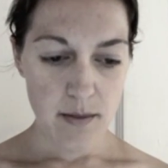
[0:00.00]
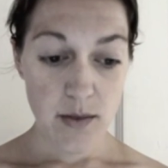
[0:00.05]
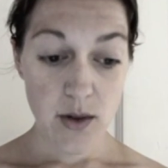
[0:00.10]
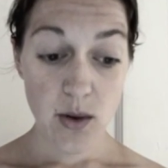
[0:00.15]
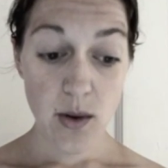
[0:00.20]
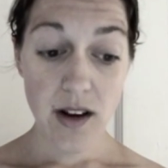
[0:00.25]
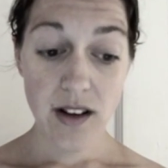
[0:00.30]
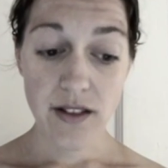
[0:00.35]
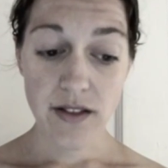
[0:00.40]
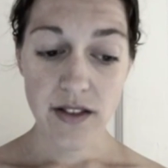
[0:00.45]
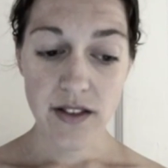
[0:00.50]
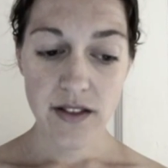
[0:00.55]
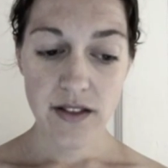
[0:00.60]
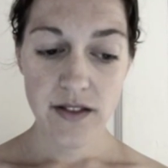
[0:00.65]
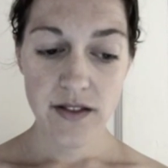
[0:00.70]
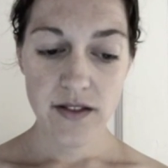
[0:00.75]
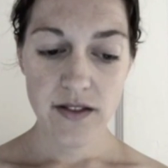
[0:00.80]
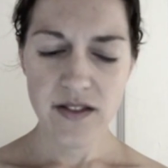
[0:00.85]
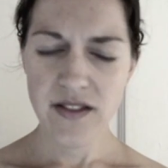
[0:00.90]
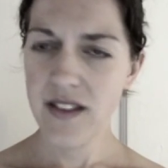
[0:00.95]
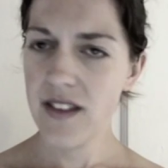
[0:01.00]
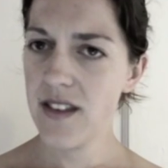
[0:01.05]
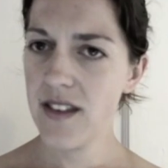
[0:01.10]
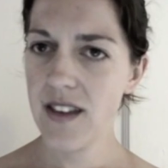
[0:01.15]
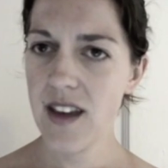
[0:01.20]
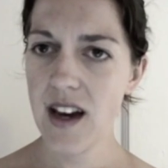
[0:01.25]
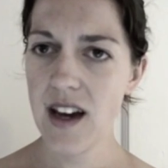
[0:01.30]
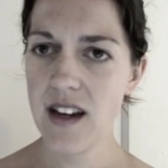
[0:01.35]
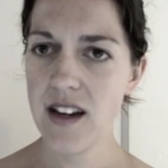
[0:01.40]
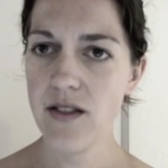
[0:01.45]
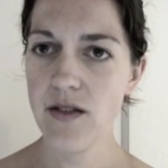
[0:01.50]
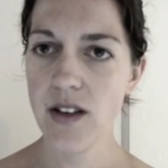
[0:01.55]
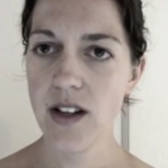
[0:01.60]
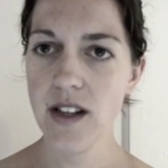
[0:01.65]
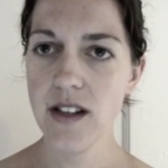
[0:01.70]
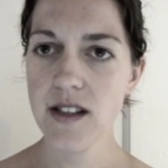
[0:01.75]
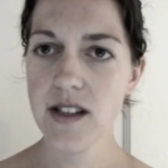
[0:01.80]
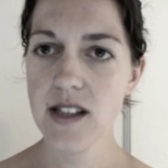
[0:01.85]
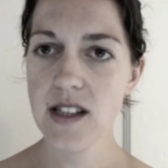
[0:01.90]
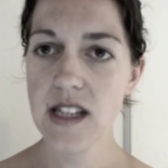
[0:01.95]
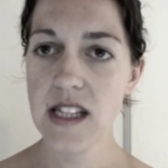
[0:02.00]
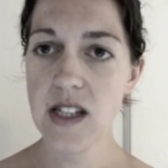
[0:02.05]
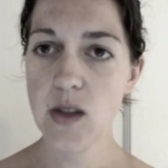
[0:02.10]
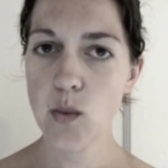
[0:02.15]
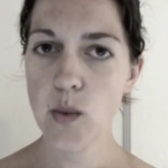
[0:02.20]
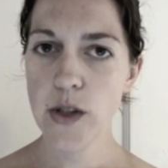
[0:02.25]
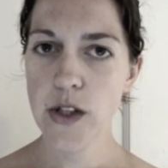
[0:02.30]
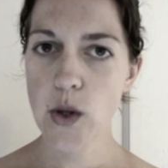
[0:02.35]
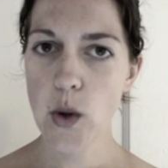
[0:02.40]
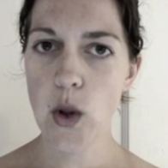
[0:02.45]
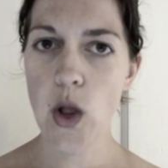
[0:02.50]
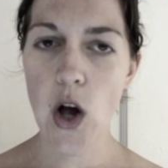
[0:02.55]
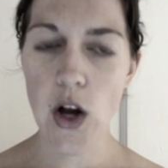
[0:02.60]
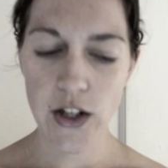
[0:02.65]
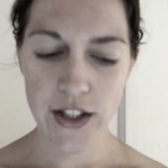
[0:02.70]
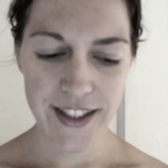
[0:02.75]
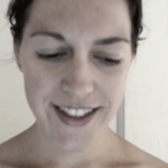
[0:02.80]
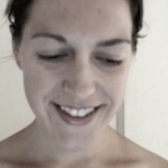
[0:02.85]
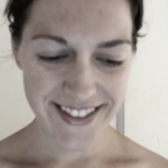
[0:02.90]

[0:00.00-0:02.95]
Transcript: 12. I didn't realize this list was so long.